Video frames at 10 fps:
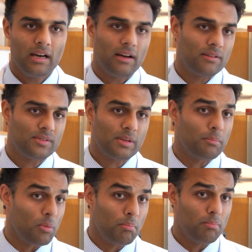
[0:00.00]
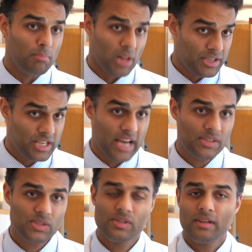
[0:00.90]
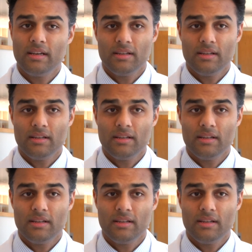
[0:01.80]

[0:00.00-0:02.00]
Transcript: uh, simple blood tests,